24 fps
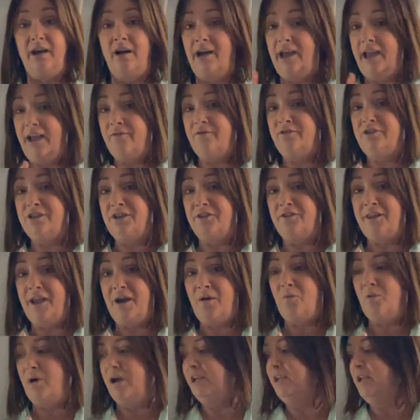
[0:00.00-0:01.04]
I haven't done that
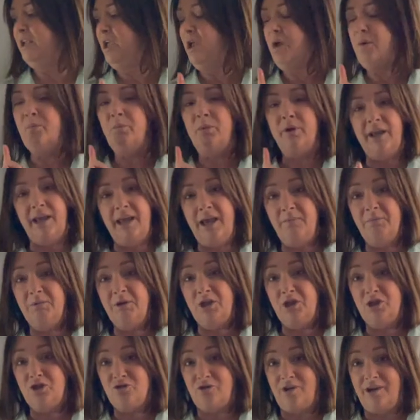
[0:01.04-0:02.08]
one, but I am going
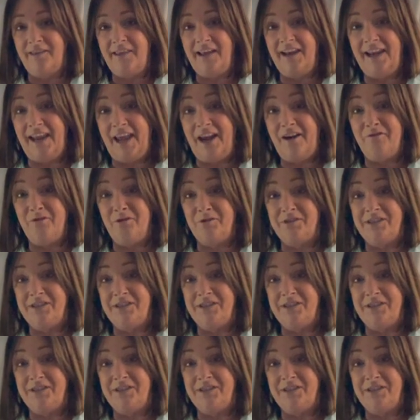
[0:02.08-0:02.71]
to try that later on